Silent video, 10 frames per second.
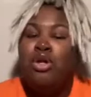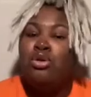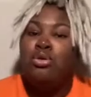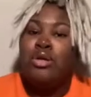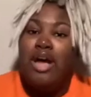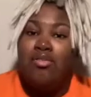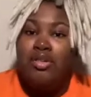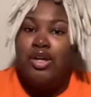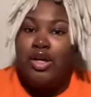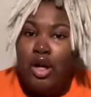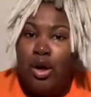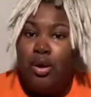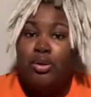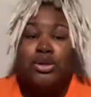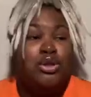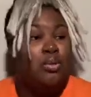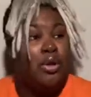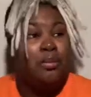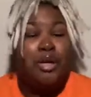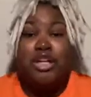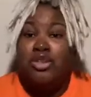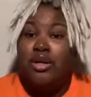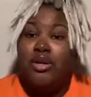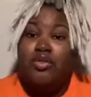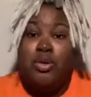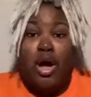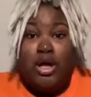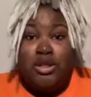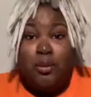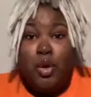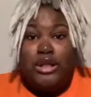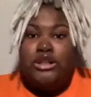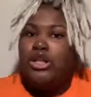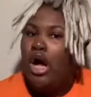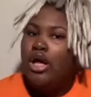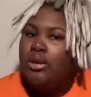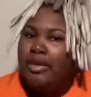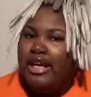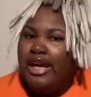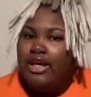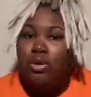You never know. So you want to make sure if you called them once, call them again.